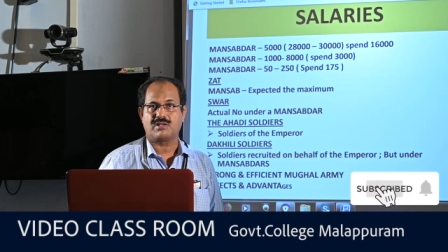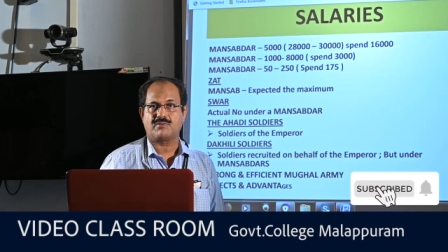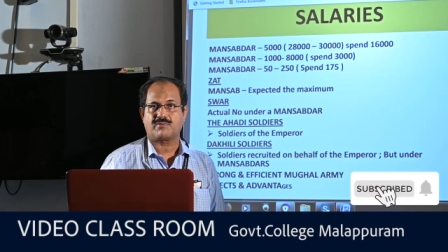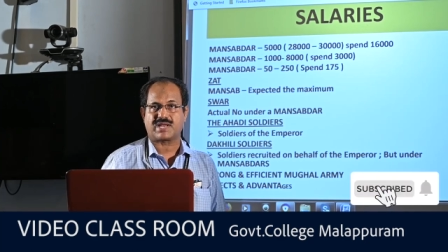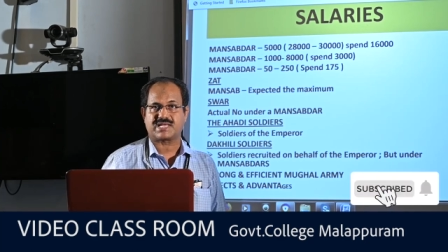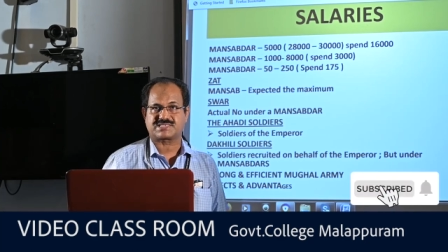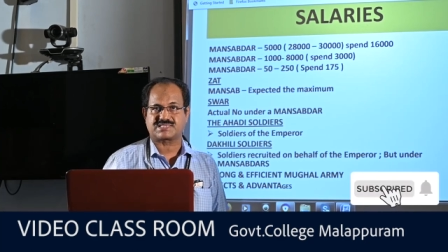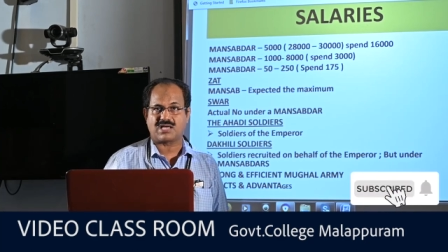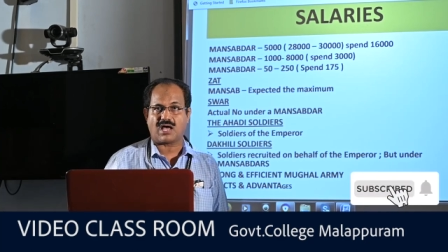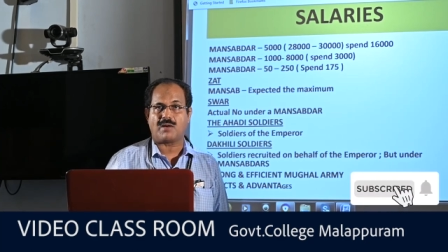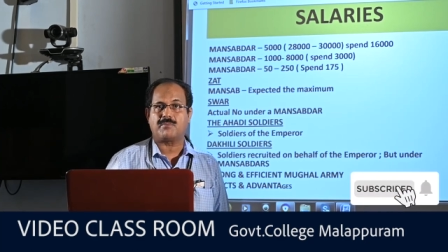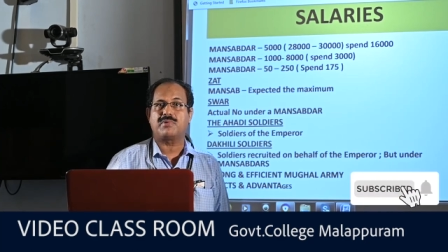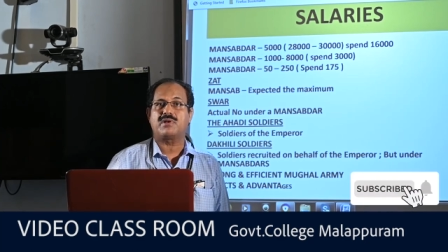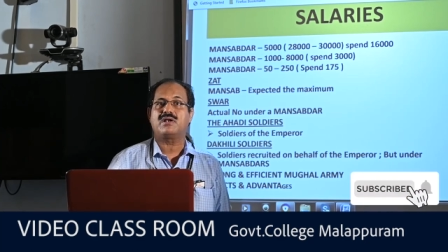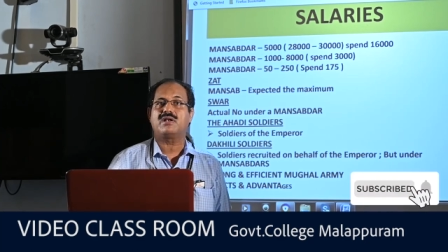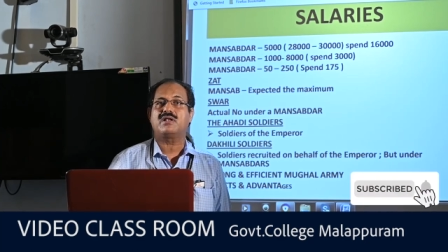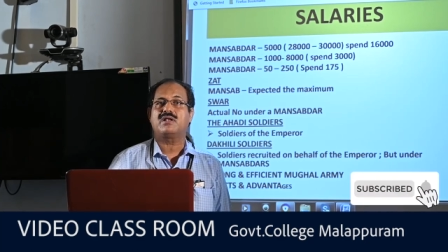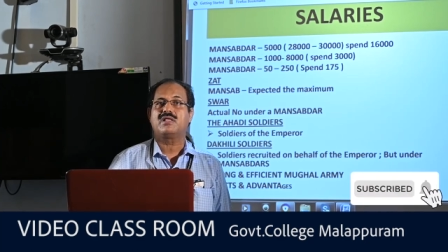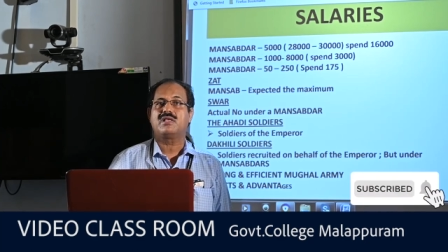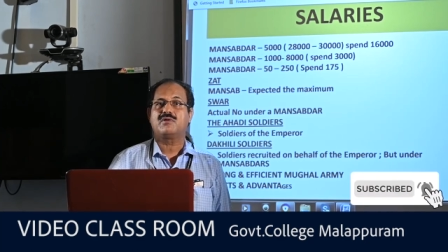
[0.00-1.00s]
For
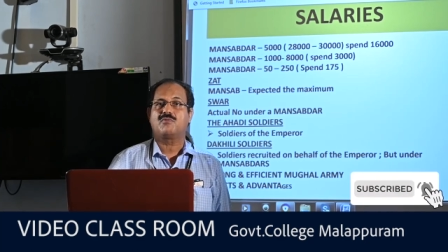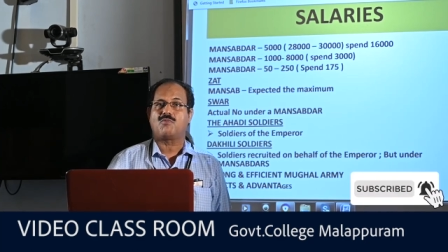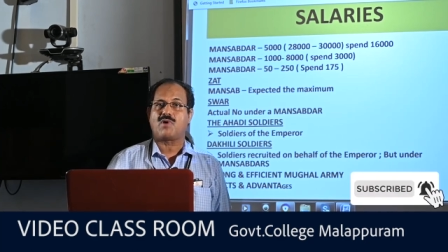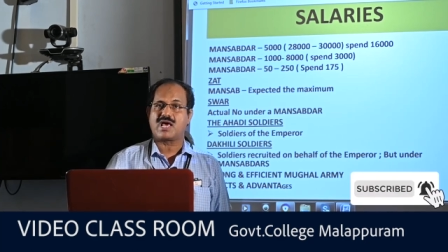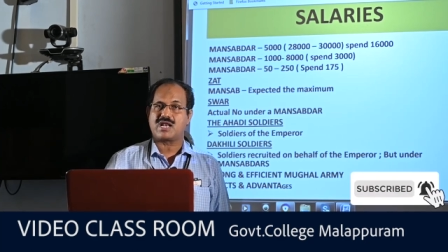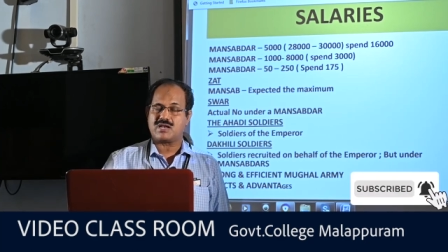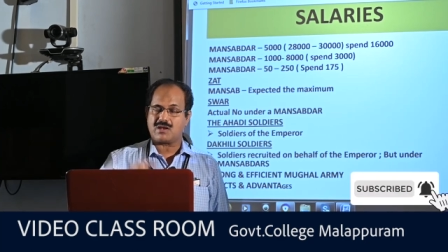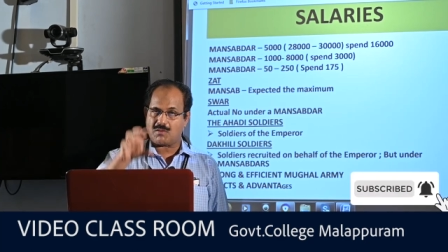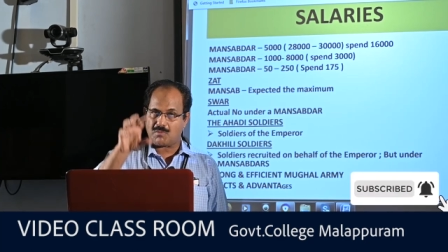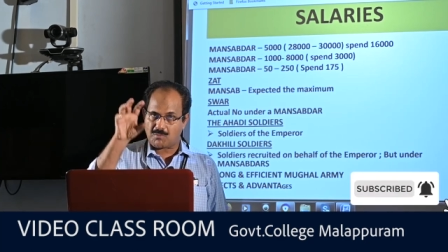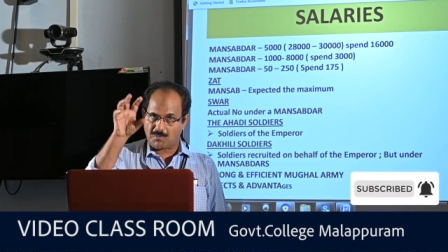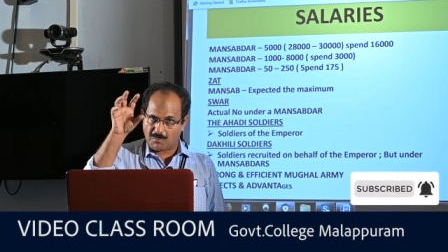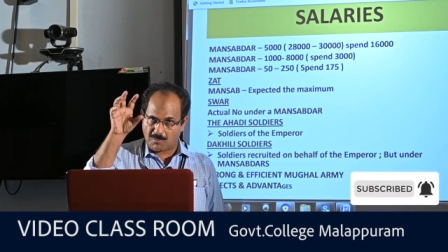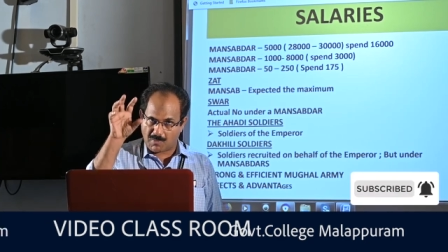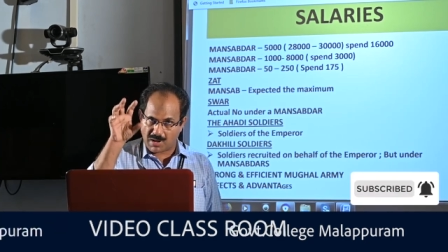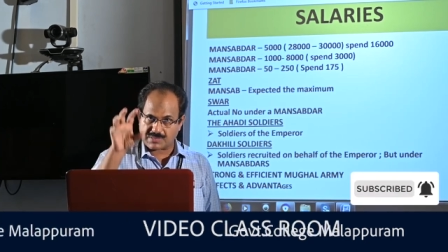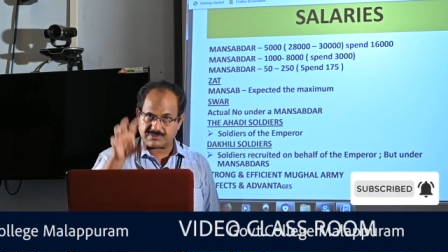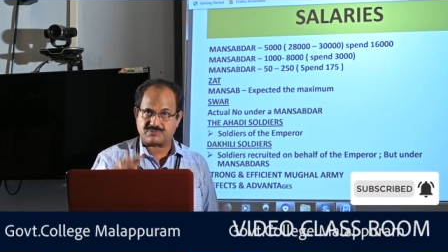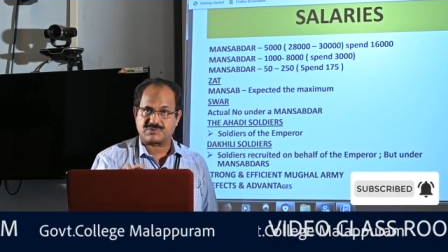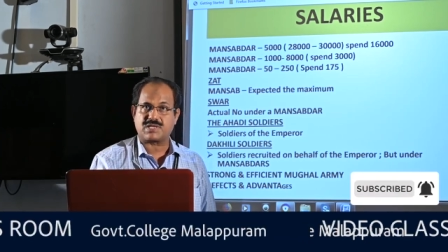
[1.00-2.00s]
example, one
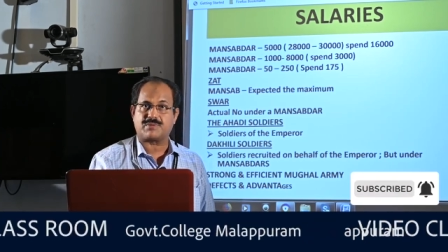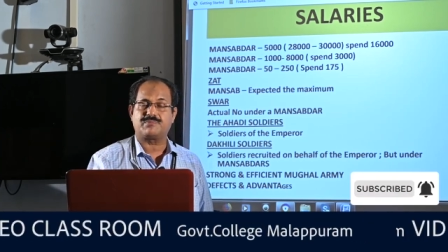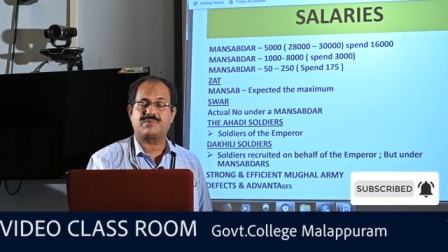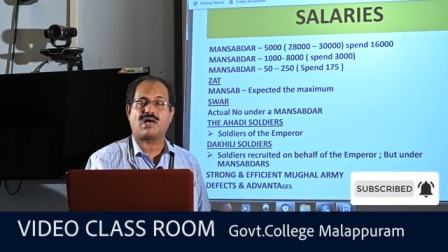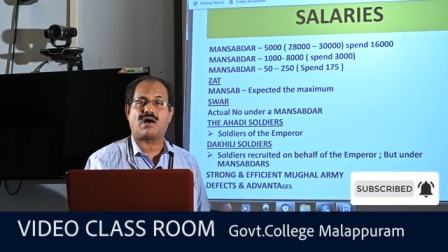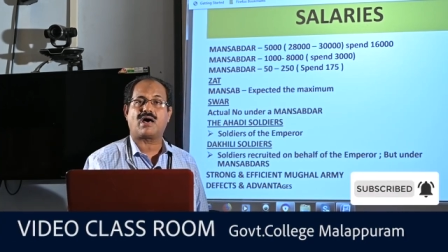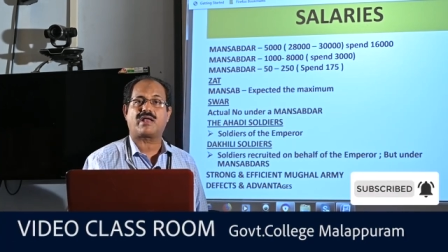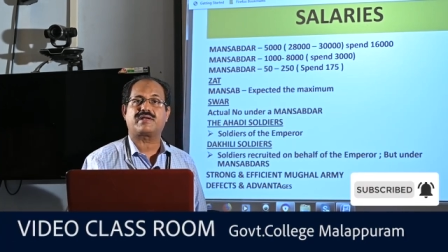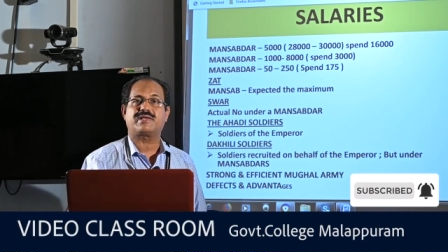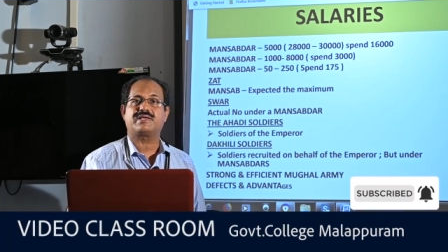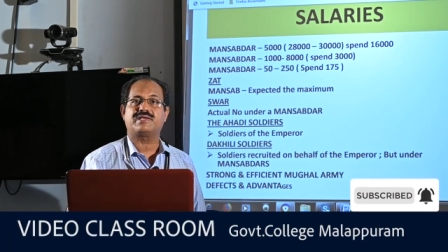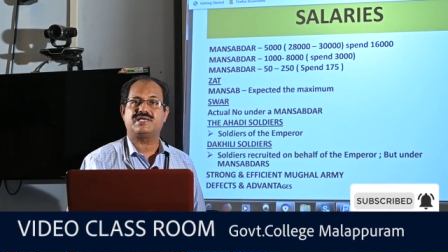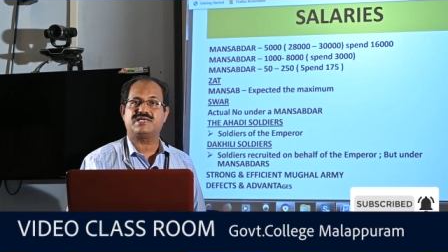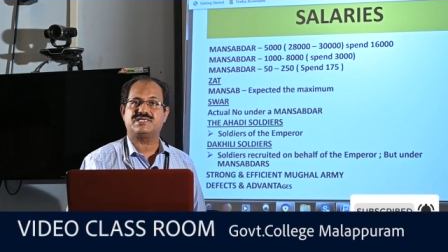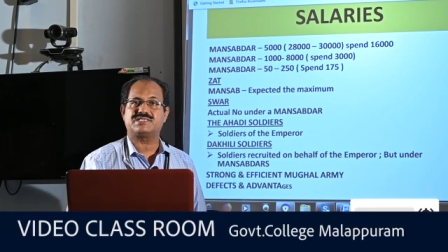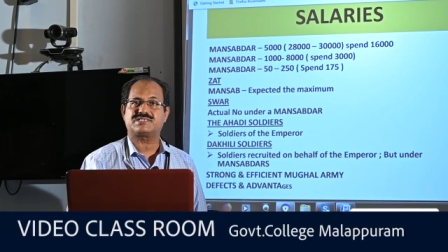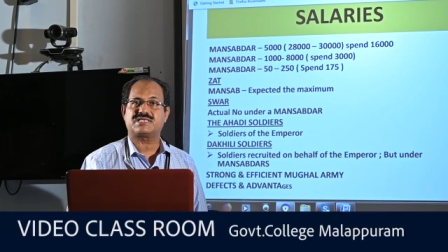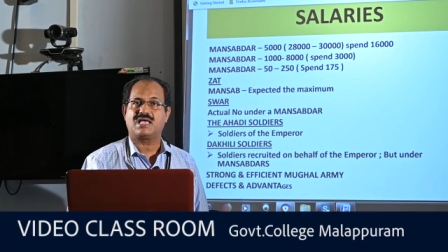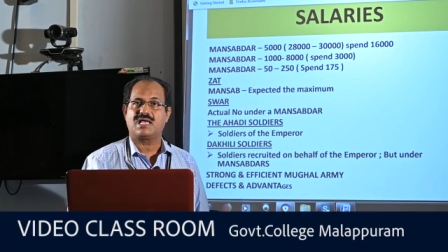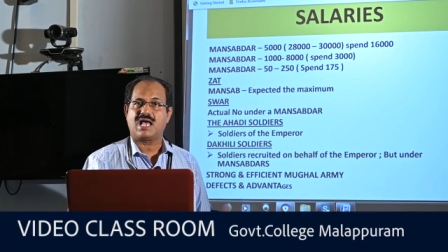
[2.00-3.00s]
mansabdar
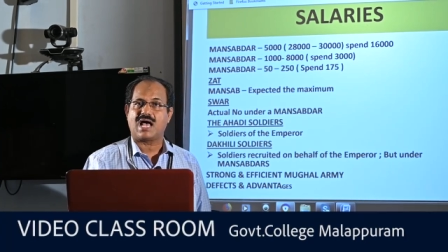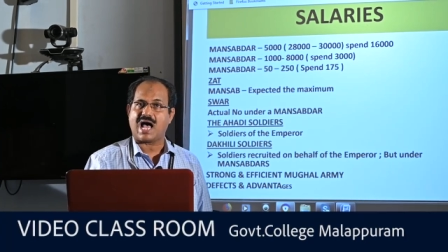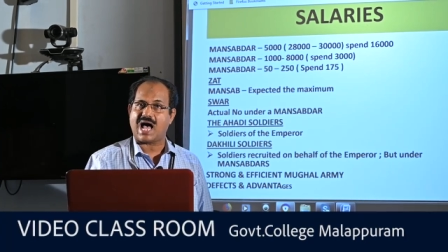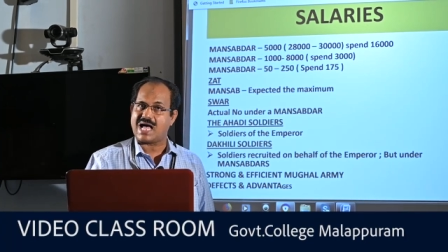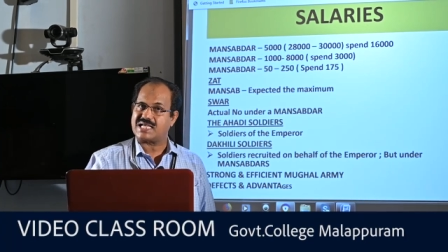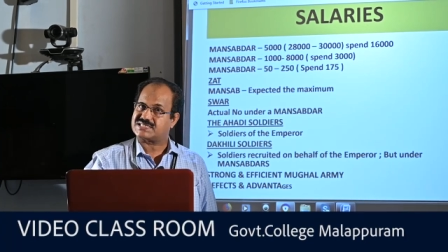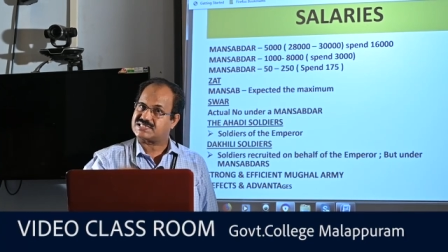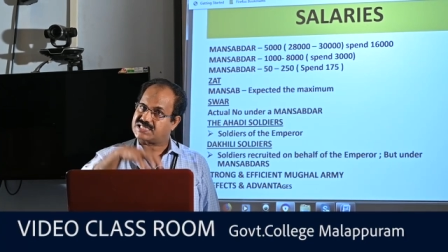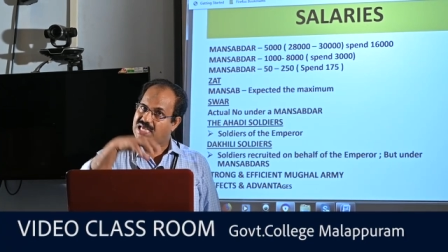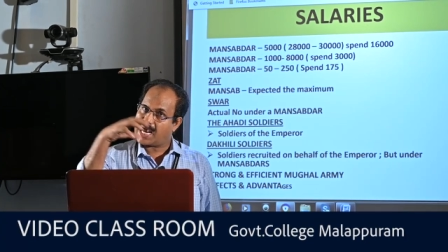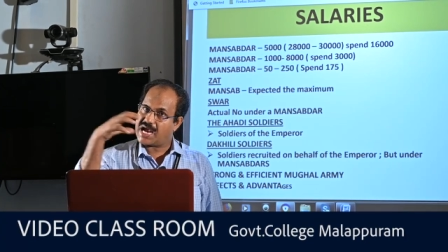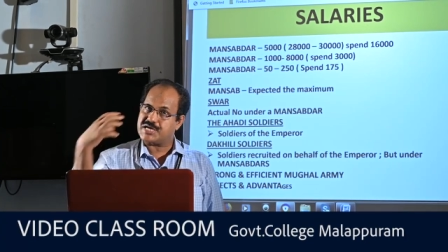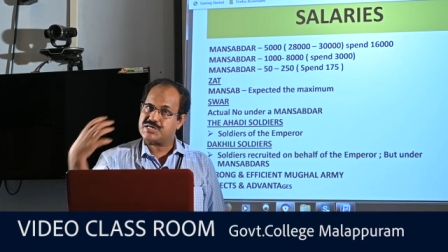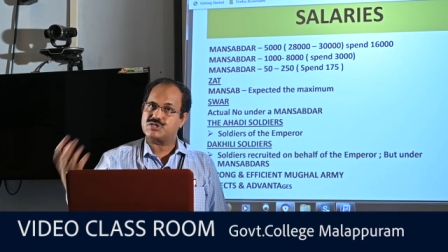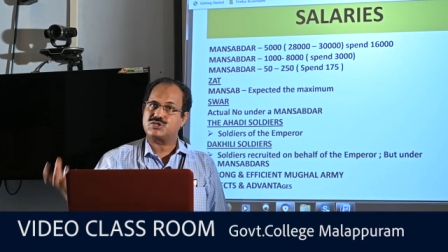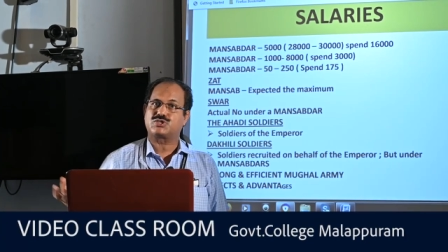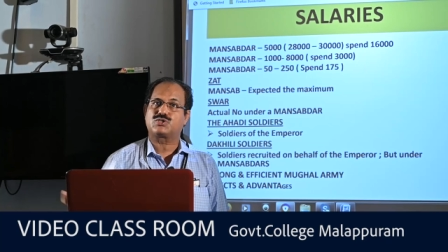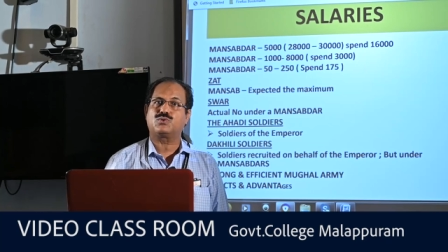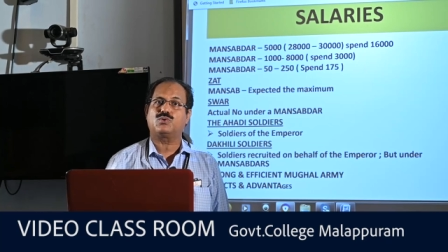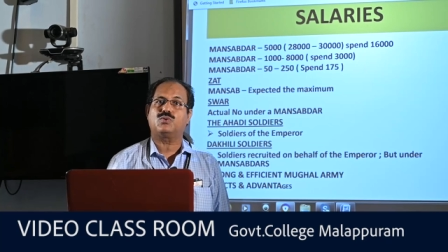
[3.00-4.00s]
is
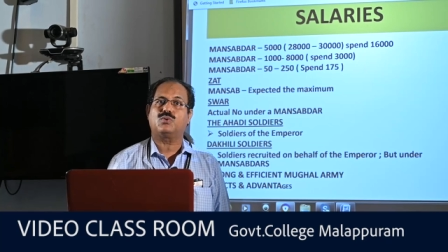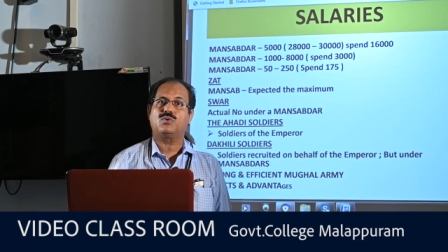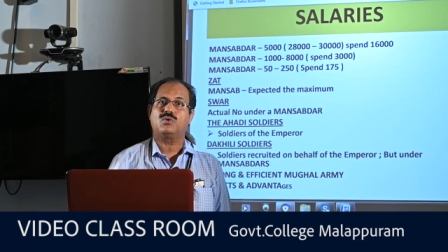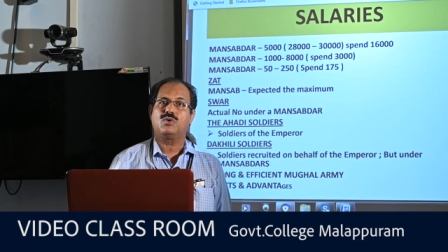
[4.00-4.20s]
assigned to